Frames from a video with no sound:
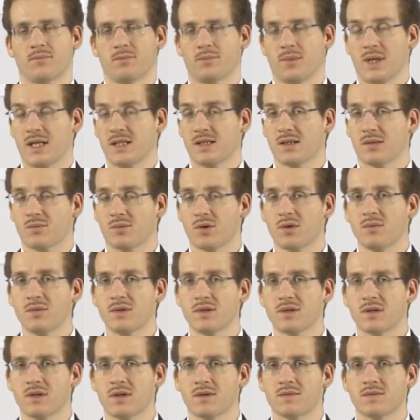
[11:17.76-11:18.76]
basic
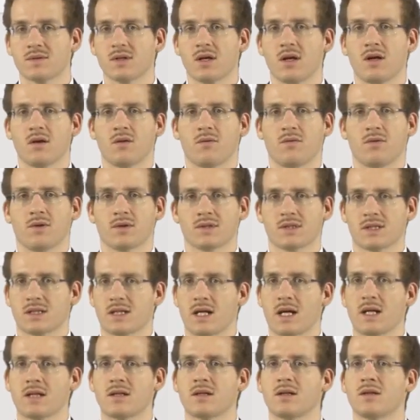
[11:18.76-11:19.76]
primitives for
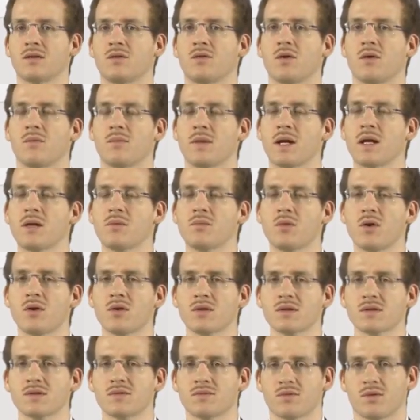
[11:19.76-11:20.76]
scanning your
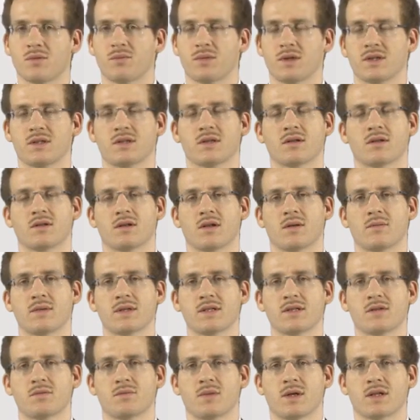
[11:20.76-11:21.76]
mailbox for particular
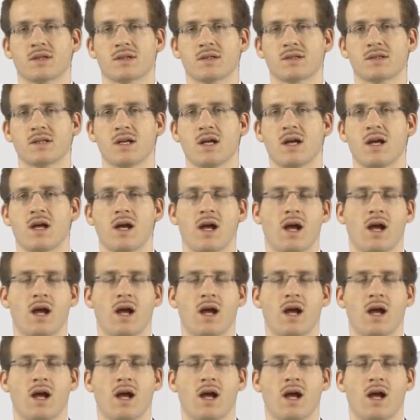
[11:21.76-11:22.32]
message patterns